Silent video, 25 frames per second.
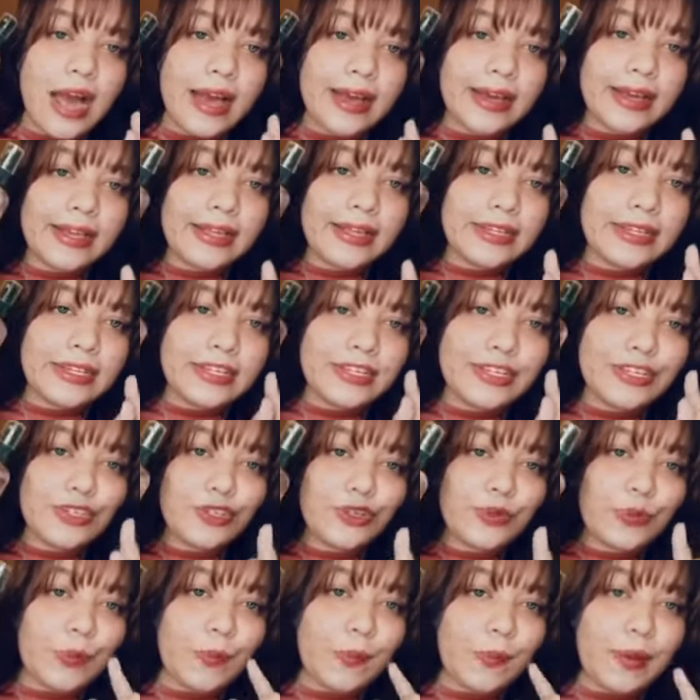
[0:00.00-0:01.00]
I need
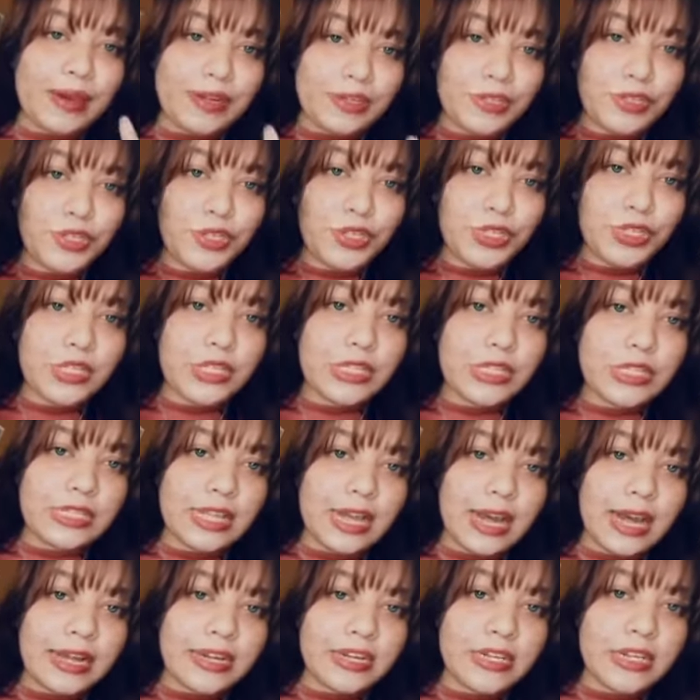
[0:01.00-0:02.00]
to mention
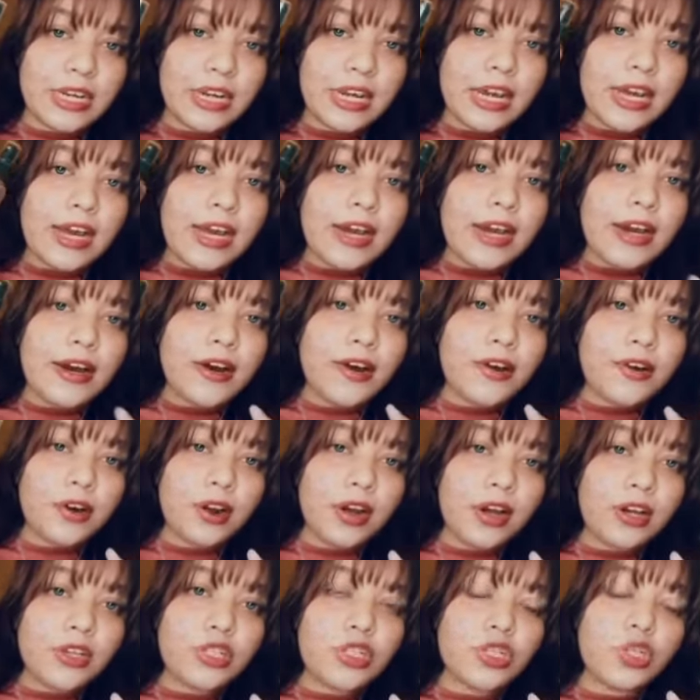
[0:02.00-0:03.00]
that
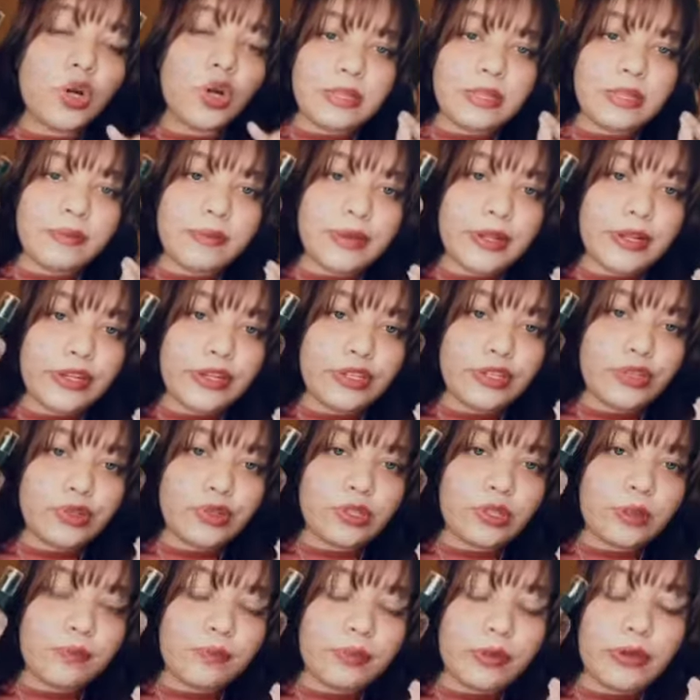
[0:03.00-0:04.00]
Crush similar
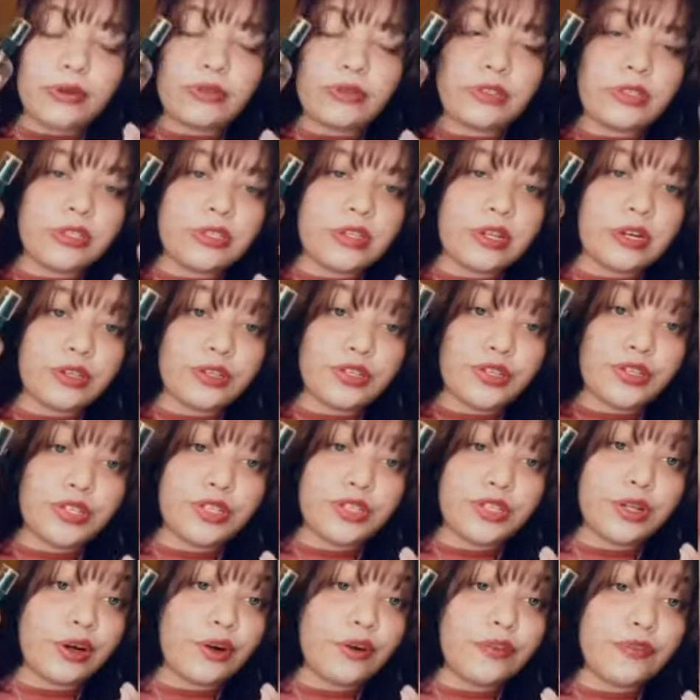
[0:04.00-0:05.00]
to the Pure
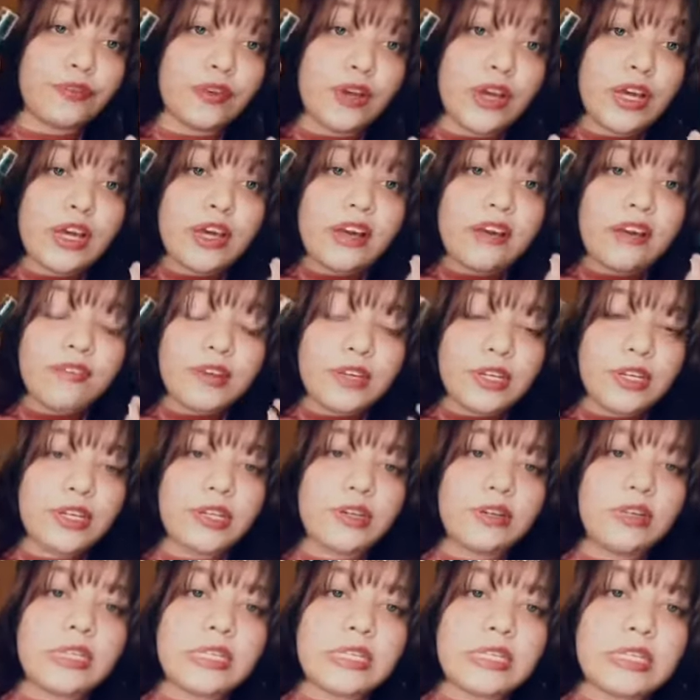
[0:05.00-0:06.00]
Seduction of
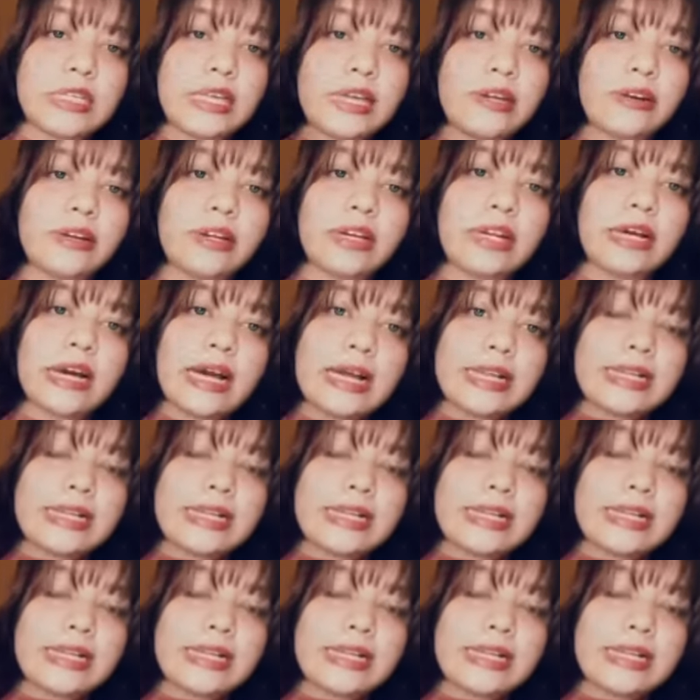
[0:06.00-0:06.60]
Victoria's Secret.